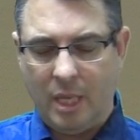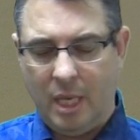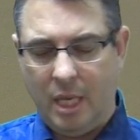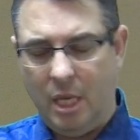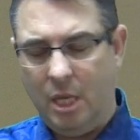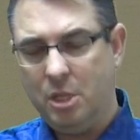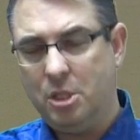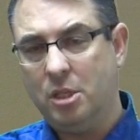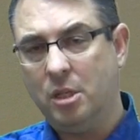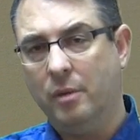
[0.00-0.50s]

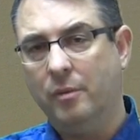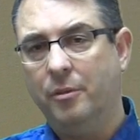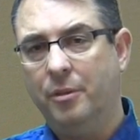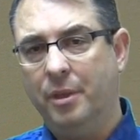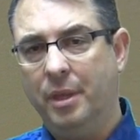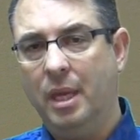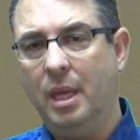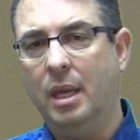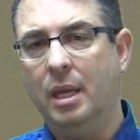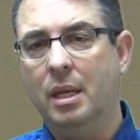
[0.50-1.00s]
each
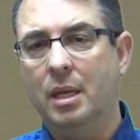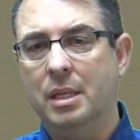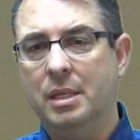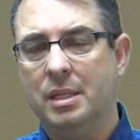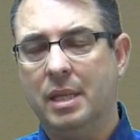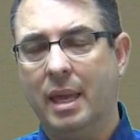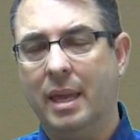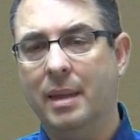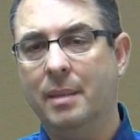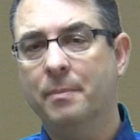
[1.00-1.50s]
of
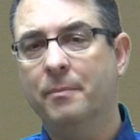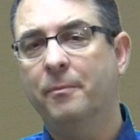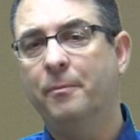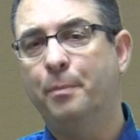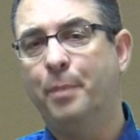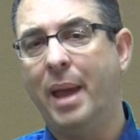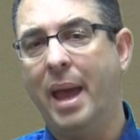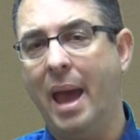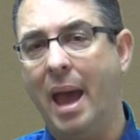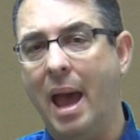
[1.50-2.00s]
these
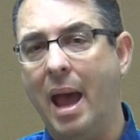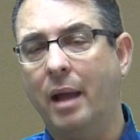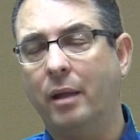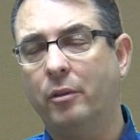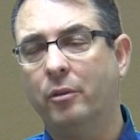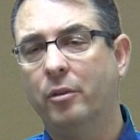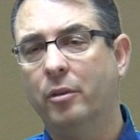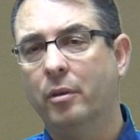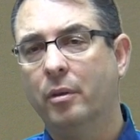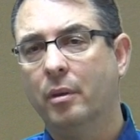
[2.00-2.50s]

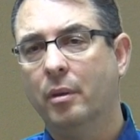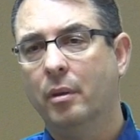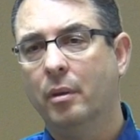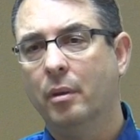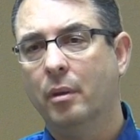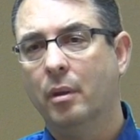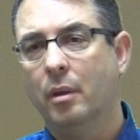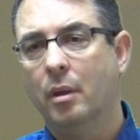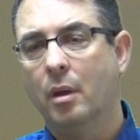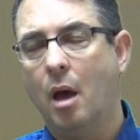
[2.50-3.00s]
impact
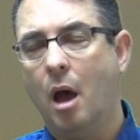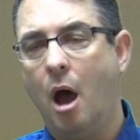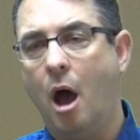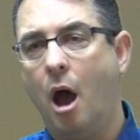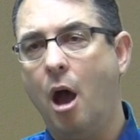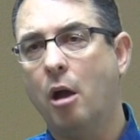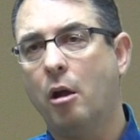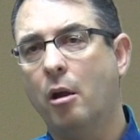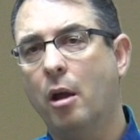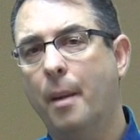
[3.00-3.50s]

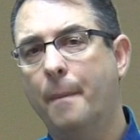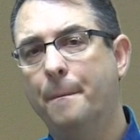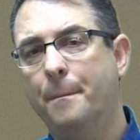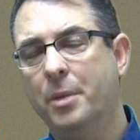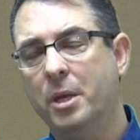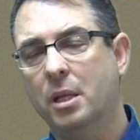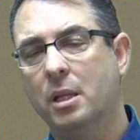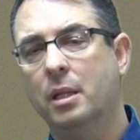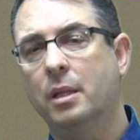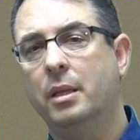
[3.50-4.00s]
our
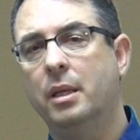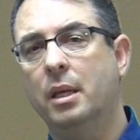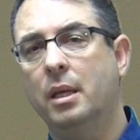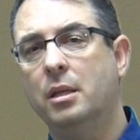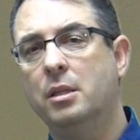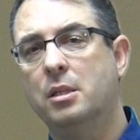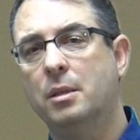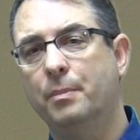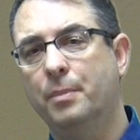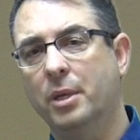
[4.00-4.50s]

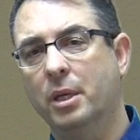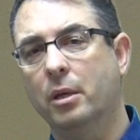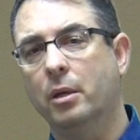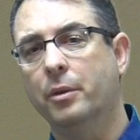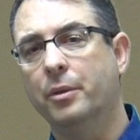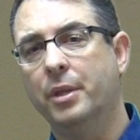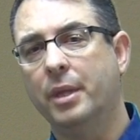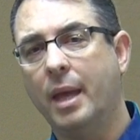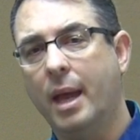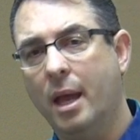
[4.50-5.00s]
ability to
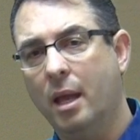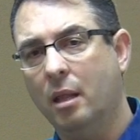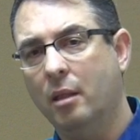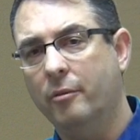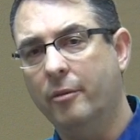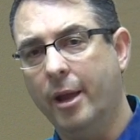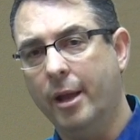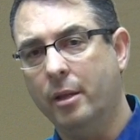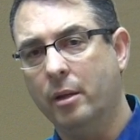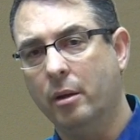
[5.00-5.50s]
build the
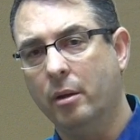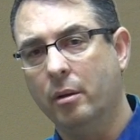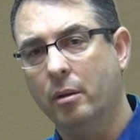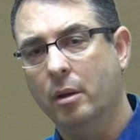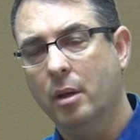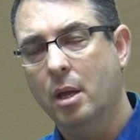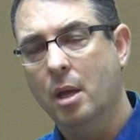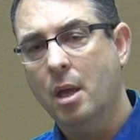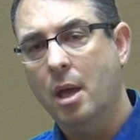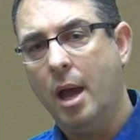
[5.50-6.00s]

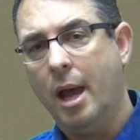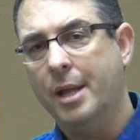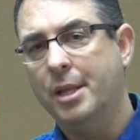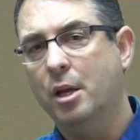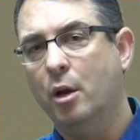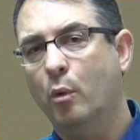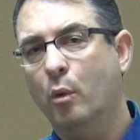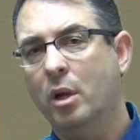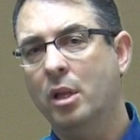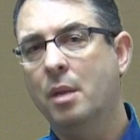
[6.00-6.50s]
elevator. I
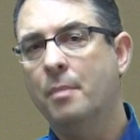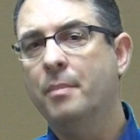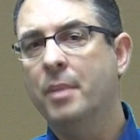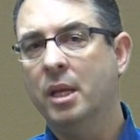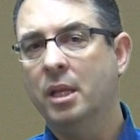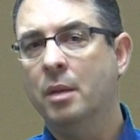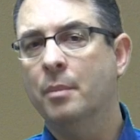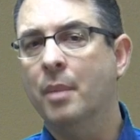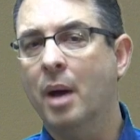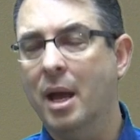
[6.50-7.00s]
don't want to
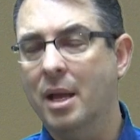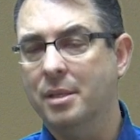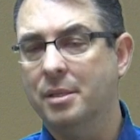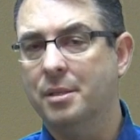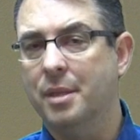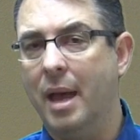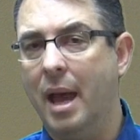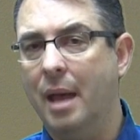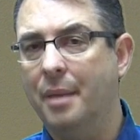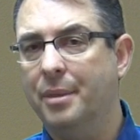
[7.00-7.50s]

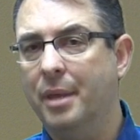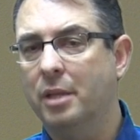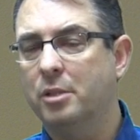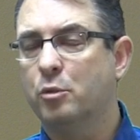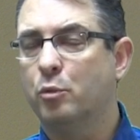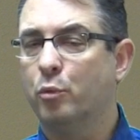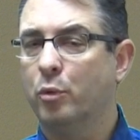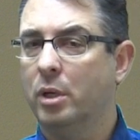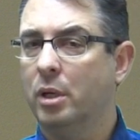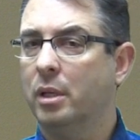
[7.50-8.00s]
minimize that.
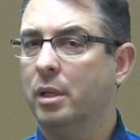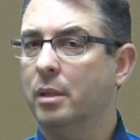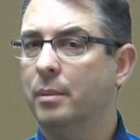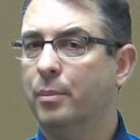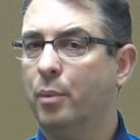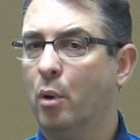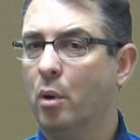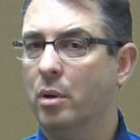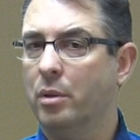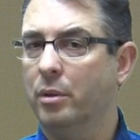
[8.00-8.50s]
That's really
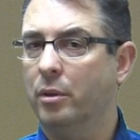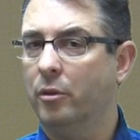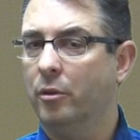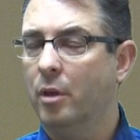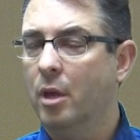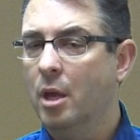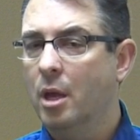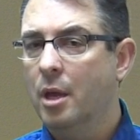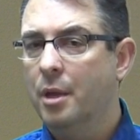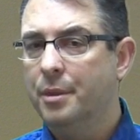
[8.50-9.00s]

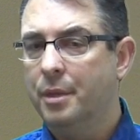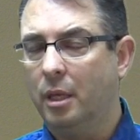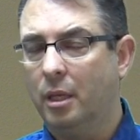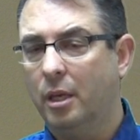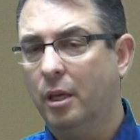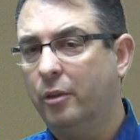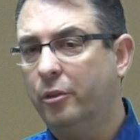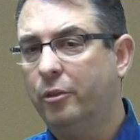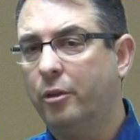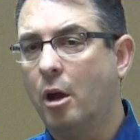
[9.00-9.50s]
important. The
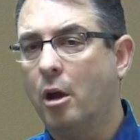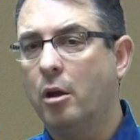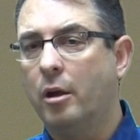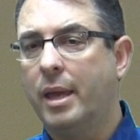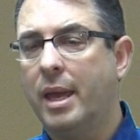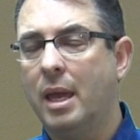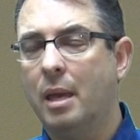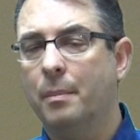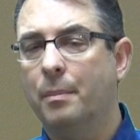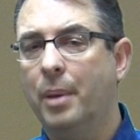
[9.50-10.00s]

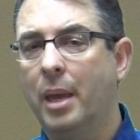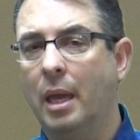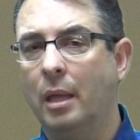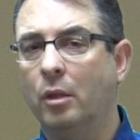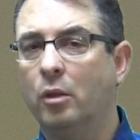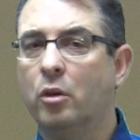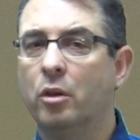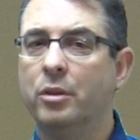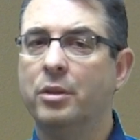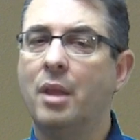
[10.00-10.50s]
Kickstarter
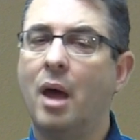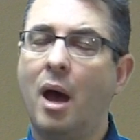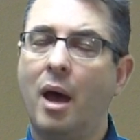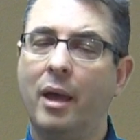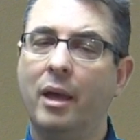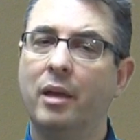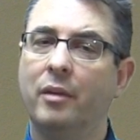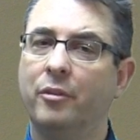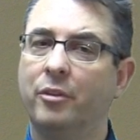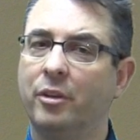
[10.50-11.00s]
campaign could
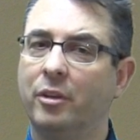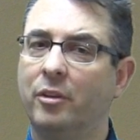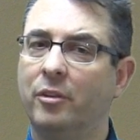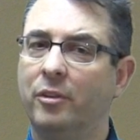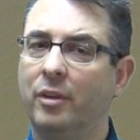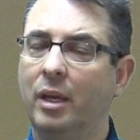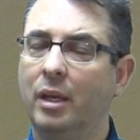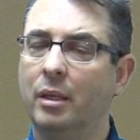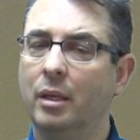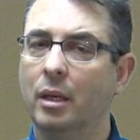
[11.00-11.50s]
not have
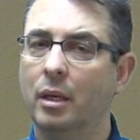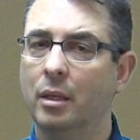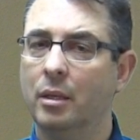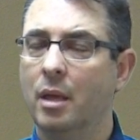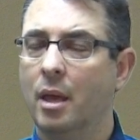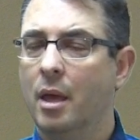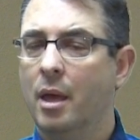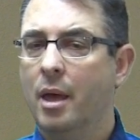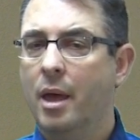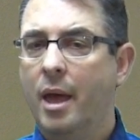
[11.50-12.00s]

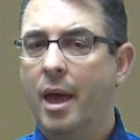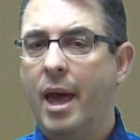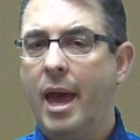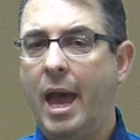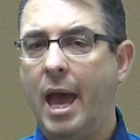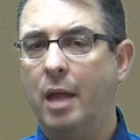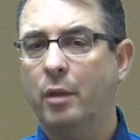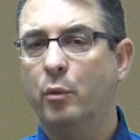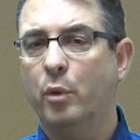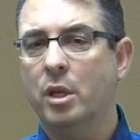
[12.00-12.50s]
succeeded
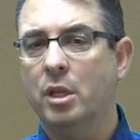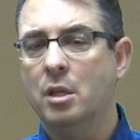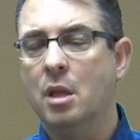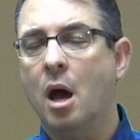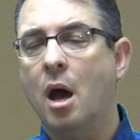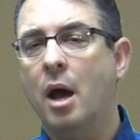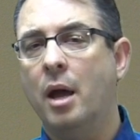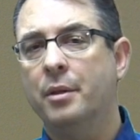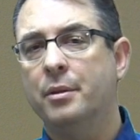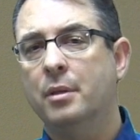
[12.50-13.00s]
had we
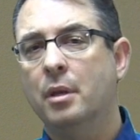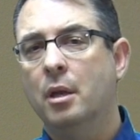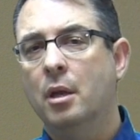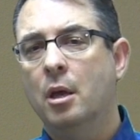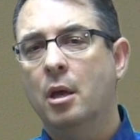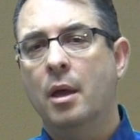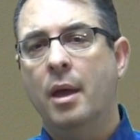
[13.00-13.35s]
not